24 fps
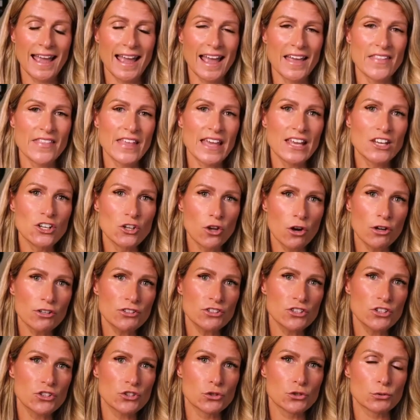And they're
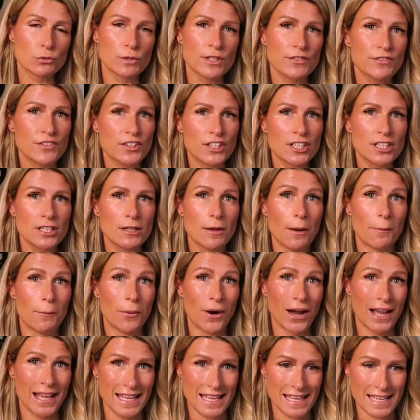not driven
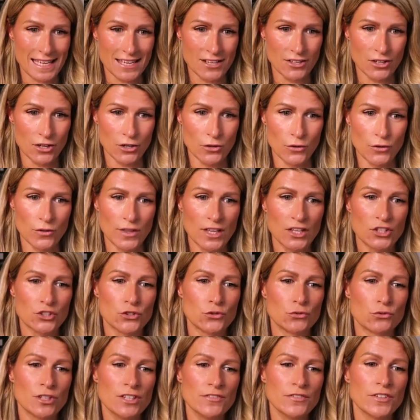by ego. They're
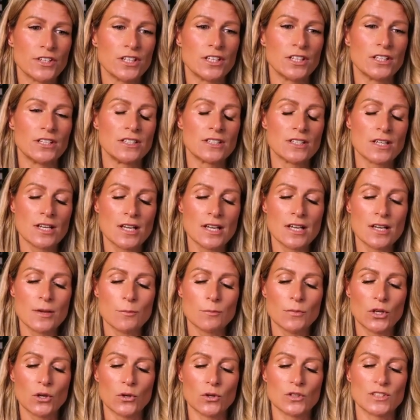driven
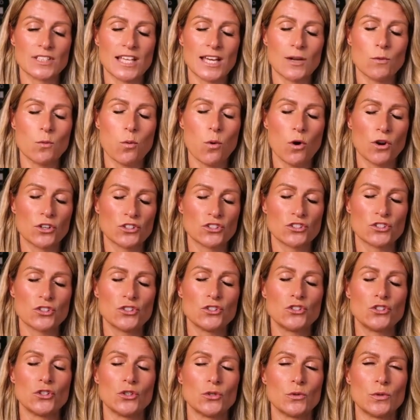because they want to
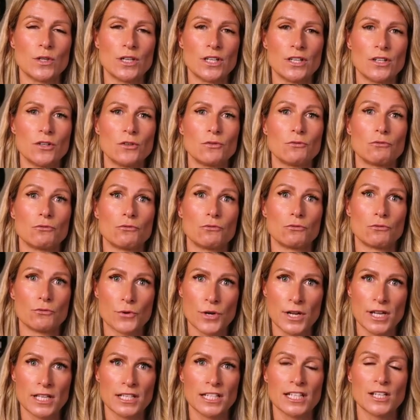do it
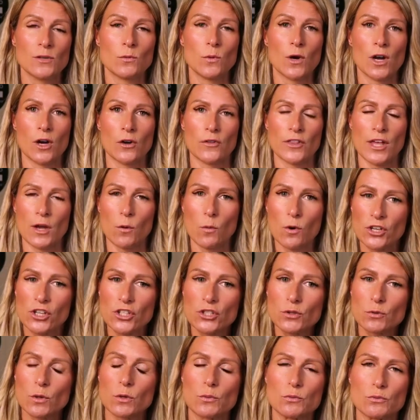really well. They want to do